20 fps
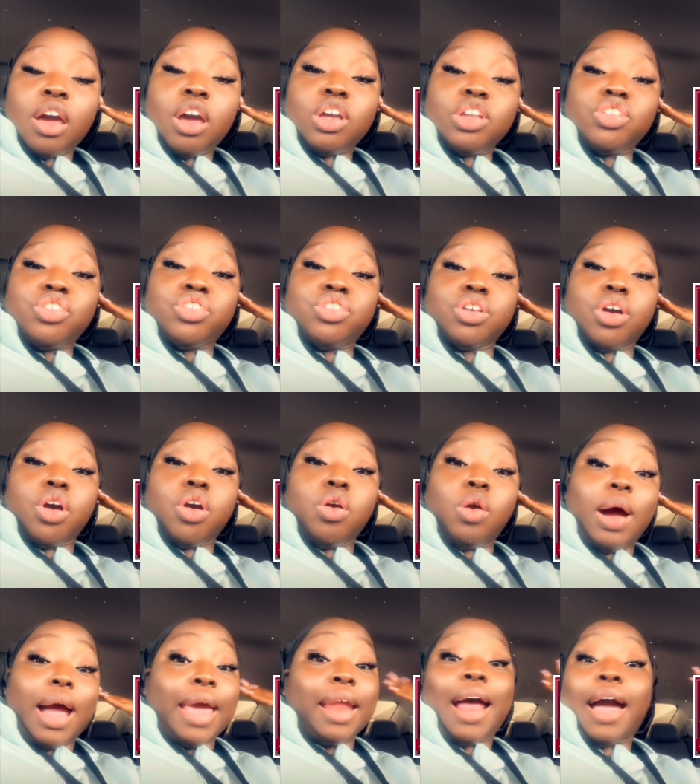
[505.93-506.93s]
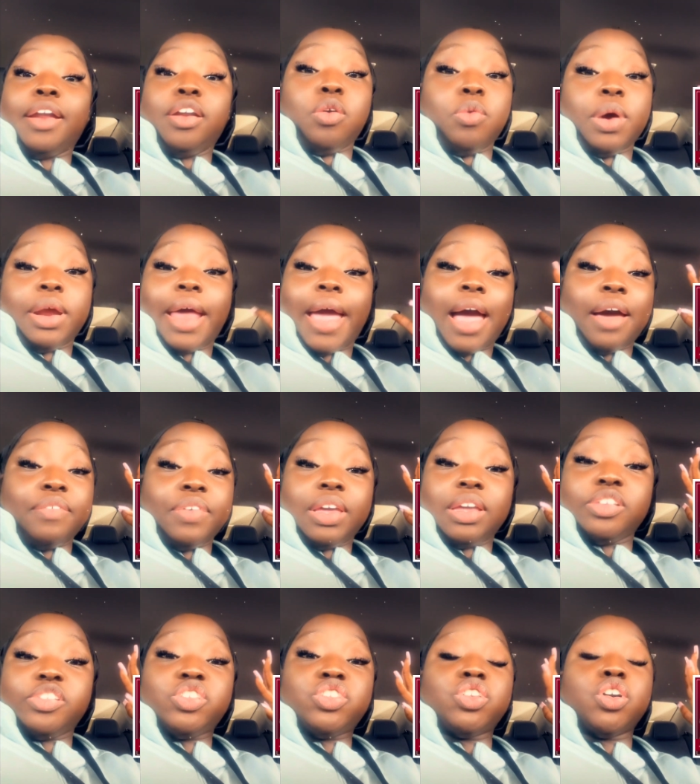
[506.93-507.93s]
So, and I don't want to have
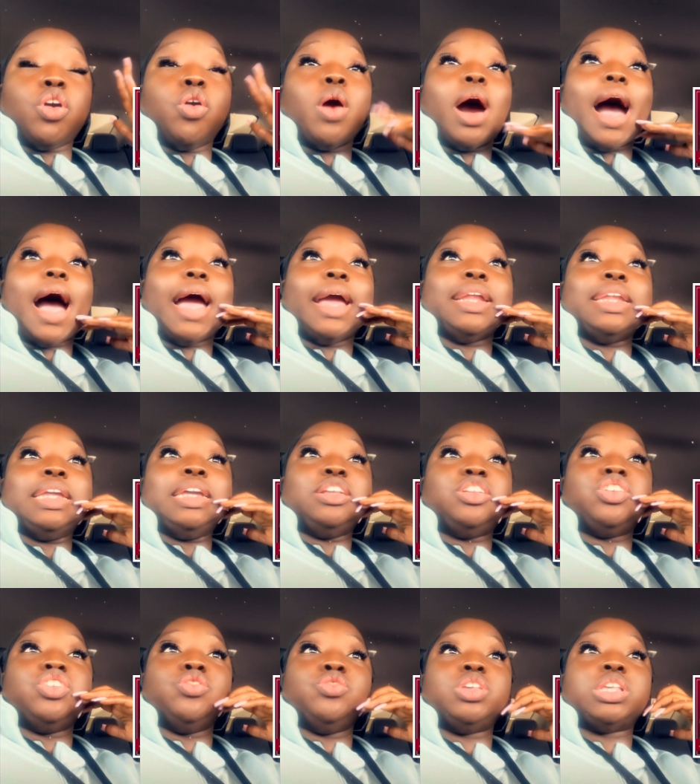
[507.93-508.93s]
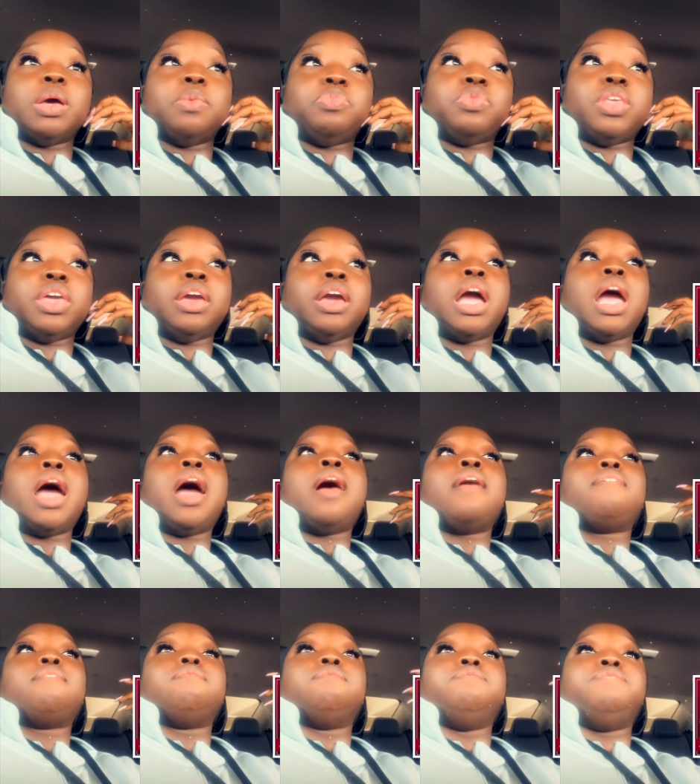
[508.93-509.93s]
it. So, I need to do something
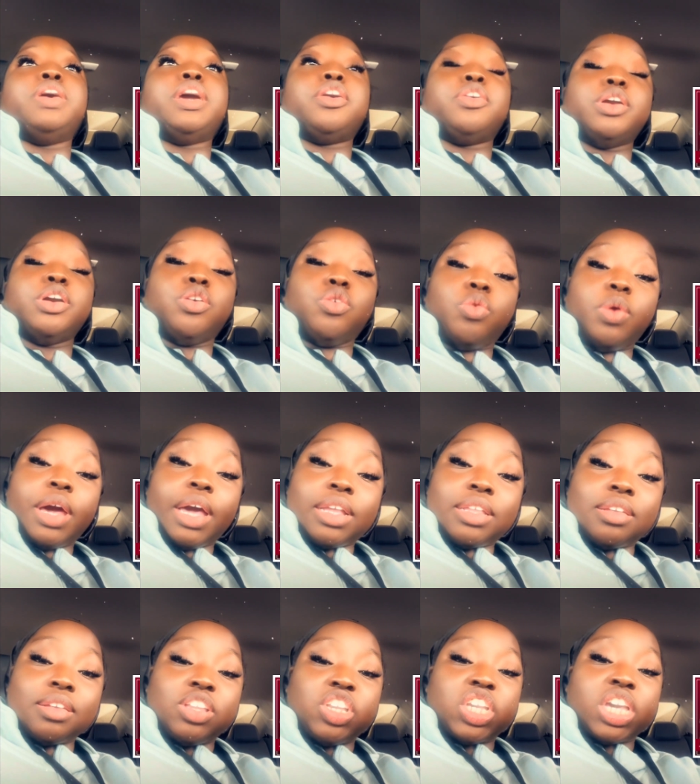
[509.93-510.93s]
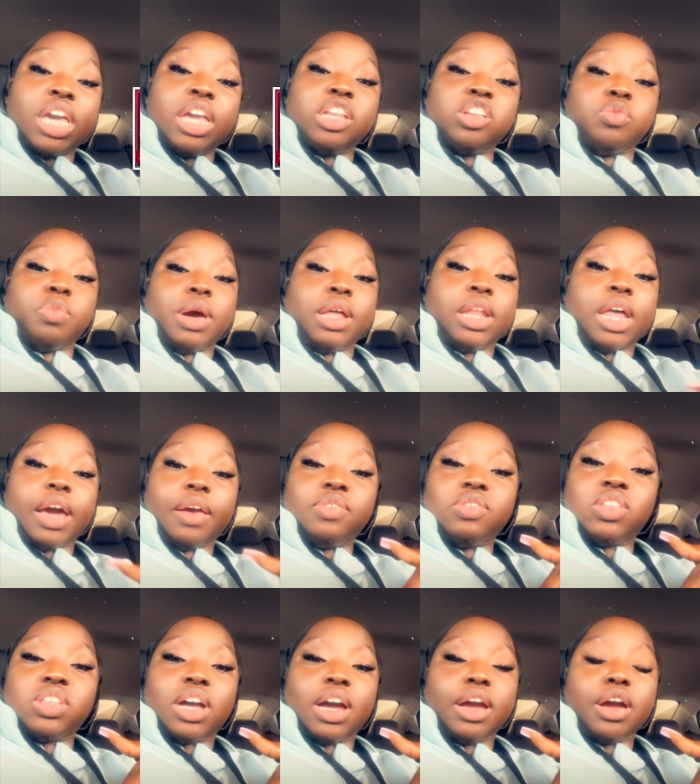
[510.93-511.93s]
very quick to change my
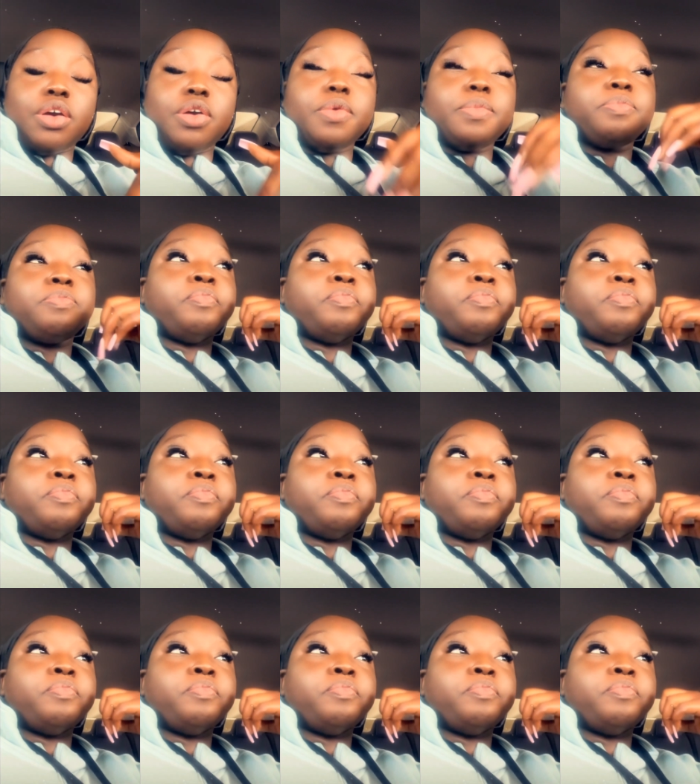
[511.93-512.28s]
lifestyle.